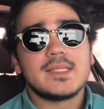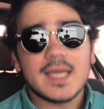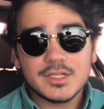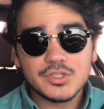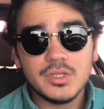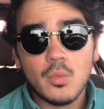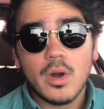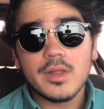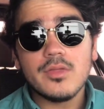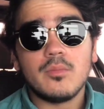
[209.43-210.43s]
It's actually
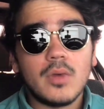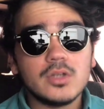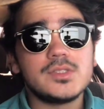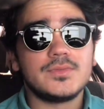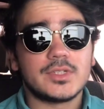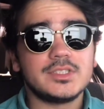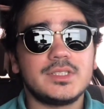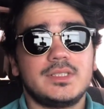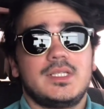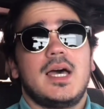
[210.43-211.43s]
one of the most
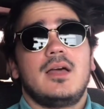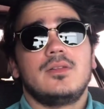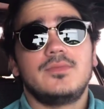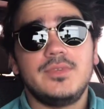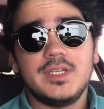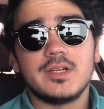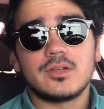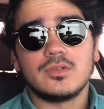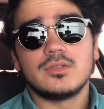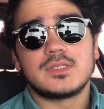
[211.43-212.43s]
versatile
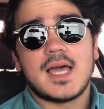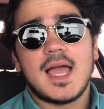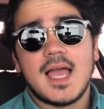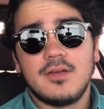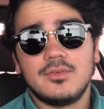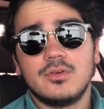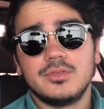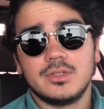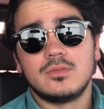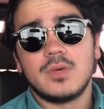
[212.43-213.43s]
vehicles I have
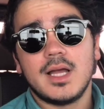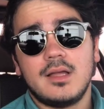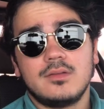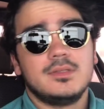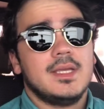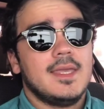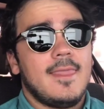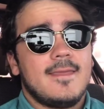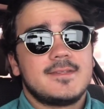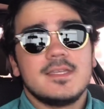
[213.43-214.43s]
owned in a while,
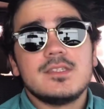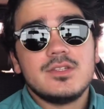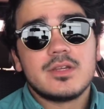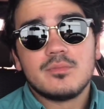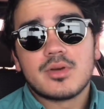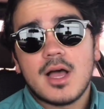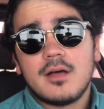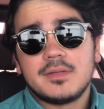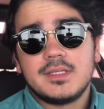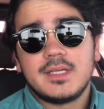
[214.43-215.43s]
since you can
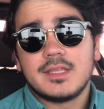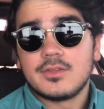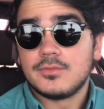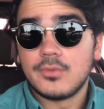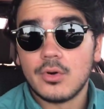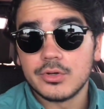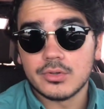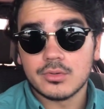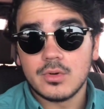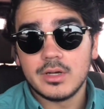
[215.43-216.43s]
probably get the
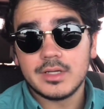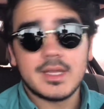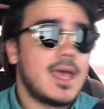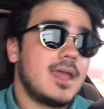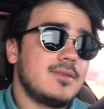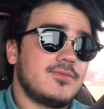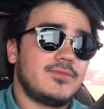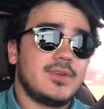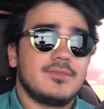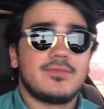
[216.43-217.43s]
4-door one and
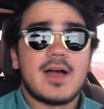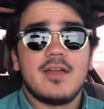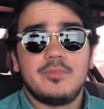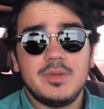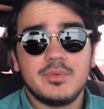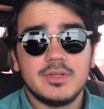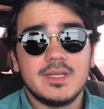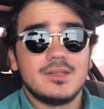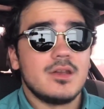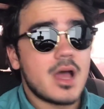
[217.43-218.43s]
fit 5 people
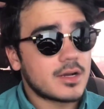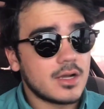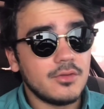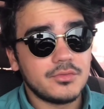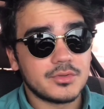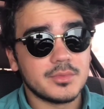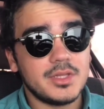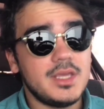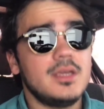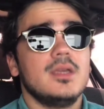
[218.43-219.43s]
in, not
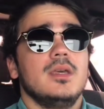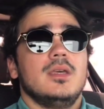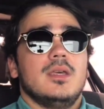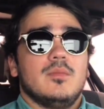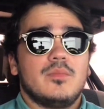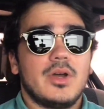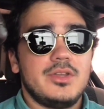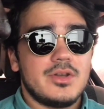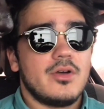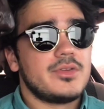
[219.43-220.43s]
comfortably, but
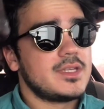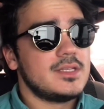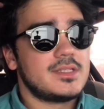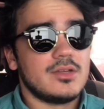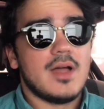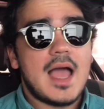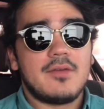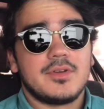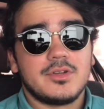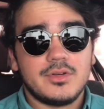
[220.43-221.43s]
you can still
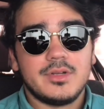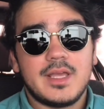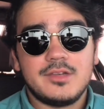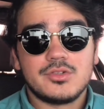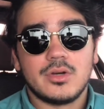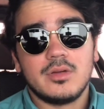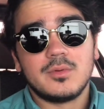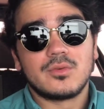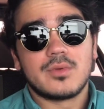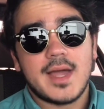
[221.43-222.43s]
have a good,
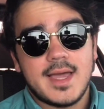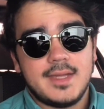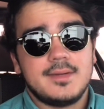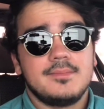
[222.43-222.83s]
enjoyable ride.